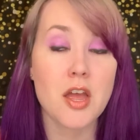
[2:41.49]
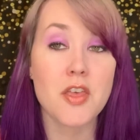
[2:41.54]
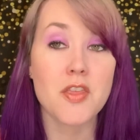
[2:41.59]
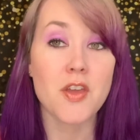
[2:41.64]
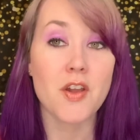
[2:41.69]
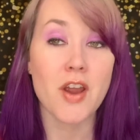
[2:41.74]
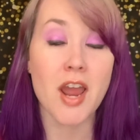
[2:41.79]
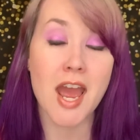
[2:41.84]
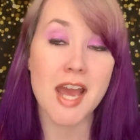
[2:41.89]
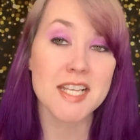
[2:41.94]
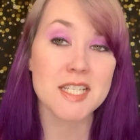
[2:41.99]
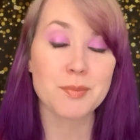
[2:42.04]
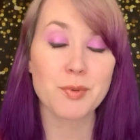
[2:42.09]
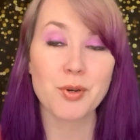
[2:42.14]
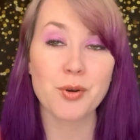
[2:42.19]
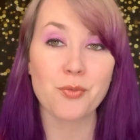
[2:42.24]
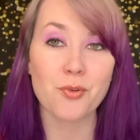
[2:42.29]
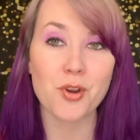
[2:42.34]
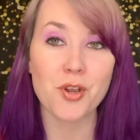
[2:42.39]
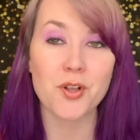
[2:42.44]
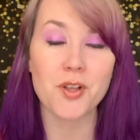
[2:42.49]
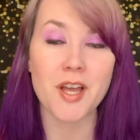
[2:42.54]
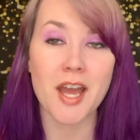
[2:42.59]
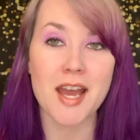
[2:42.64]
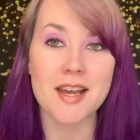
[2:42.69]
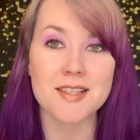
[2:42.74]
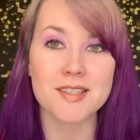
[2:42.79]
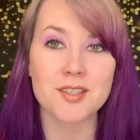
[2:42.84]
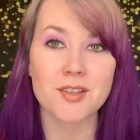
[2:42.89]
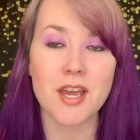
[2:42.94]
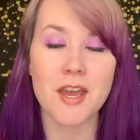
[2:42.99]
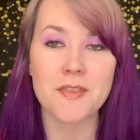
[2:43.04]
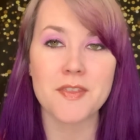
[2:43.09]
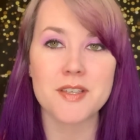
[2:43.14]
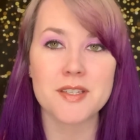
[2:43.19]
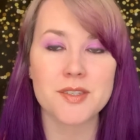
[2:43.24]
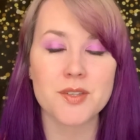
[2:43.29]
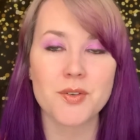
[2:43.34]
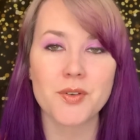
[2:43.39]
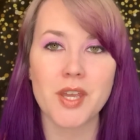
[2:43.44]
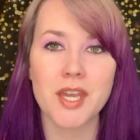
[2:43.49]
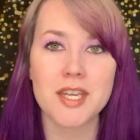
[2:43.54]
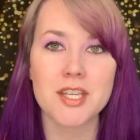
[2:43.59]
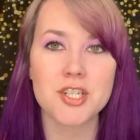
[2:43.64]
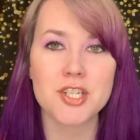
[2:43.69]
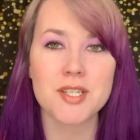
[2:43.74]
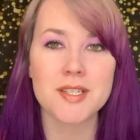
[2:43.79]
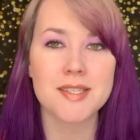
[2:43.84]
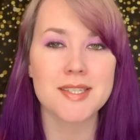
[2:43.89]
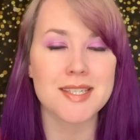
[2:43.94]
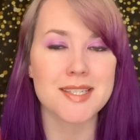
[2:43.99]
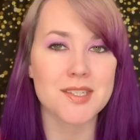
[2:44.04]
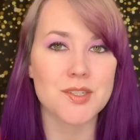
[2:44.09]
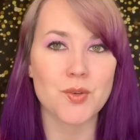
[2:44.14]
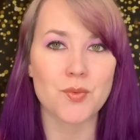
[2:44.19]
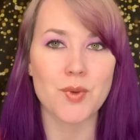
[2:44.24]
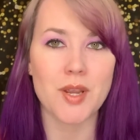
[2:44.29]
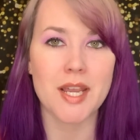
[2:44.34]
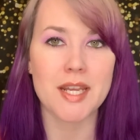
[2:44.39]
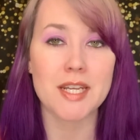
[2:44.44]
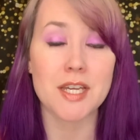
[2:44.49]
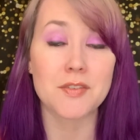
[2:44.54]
There has been a royal castle at this location since the reign